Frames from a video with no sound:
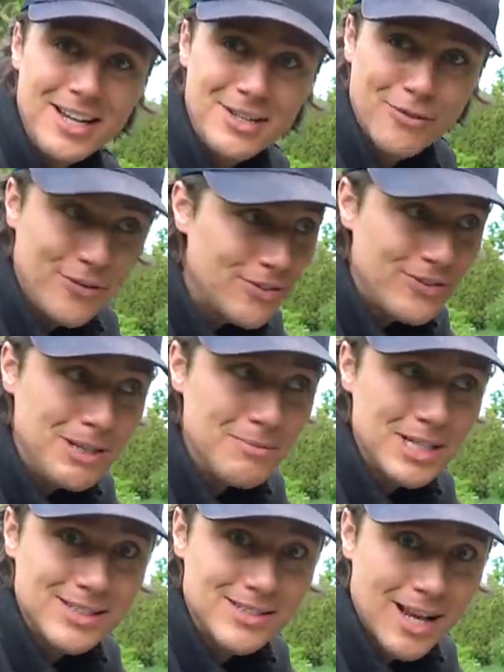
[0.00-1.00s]
into fifteen
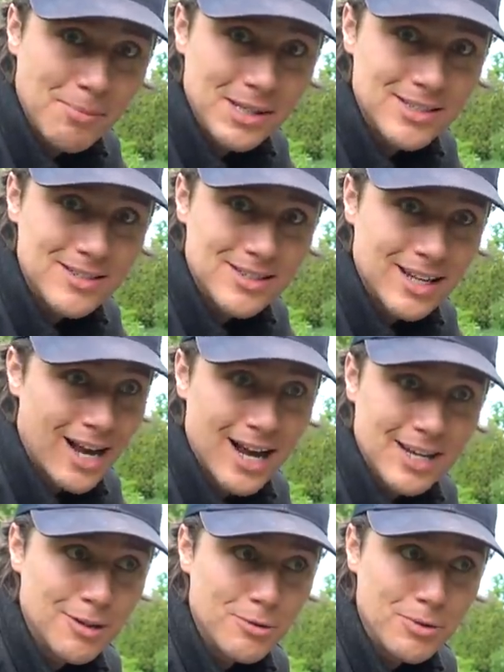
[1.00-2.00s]
minute segments that
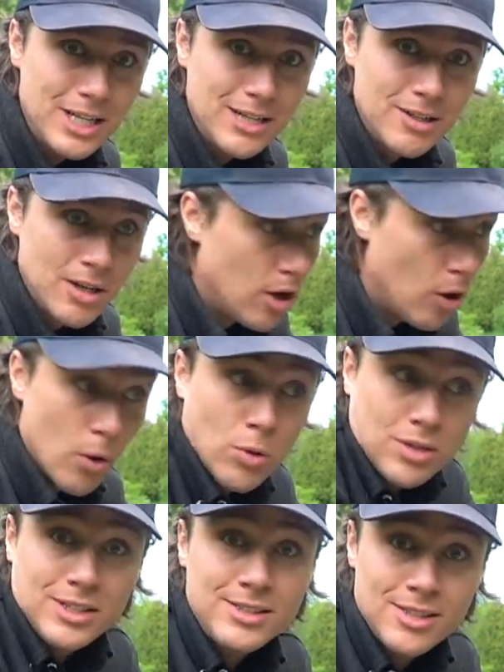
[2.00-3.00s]
I can read
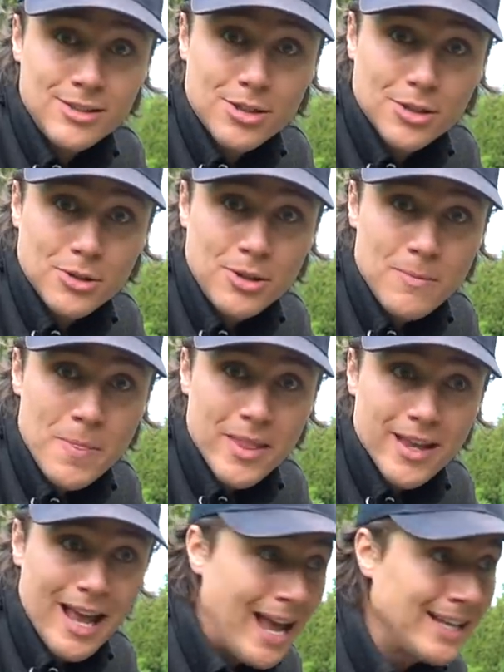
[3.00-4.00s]
or listen to
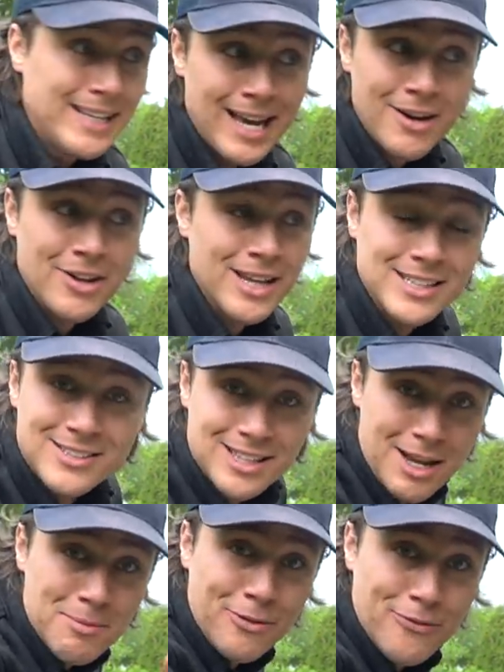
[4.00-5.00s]
and get all that
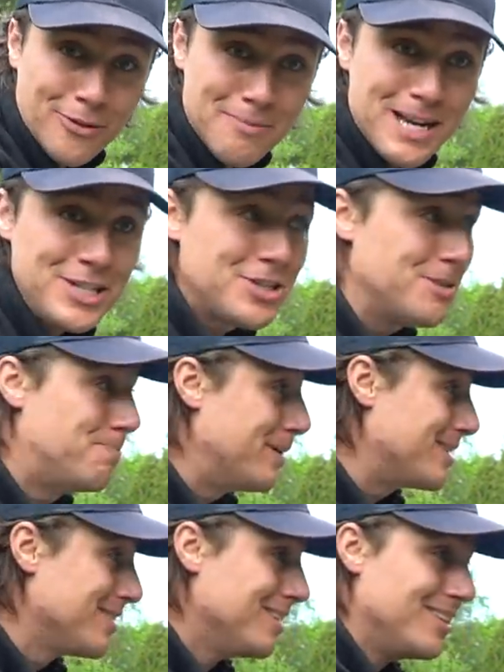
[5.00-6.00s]
same information,
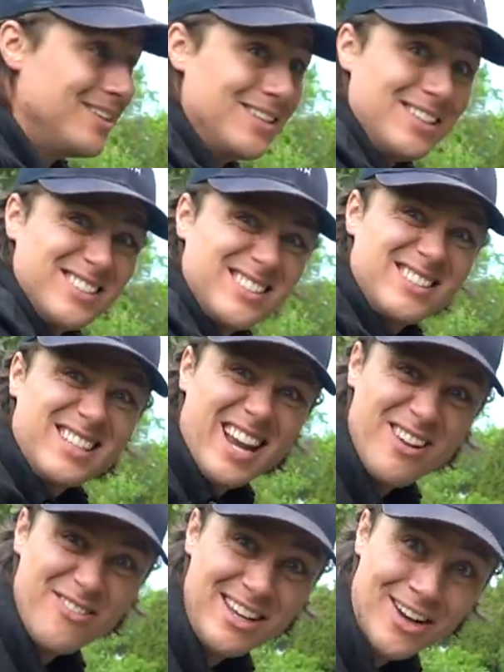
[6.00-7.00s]
but
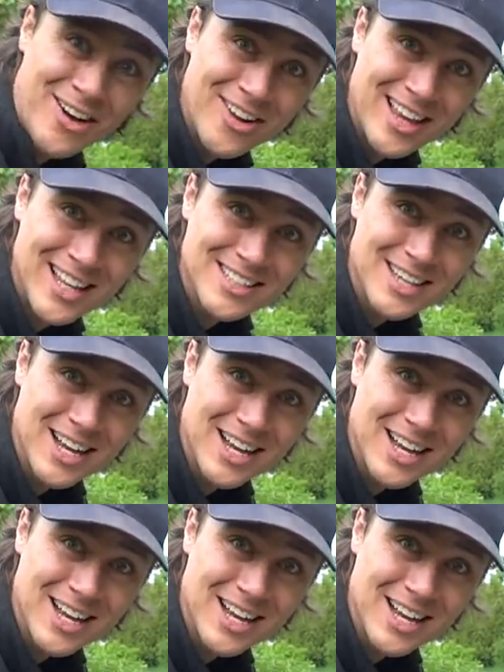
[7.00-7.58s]
save me all that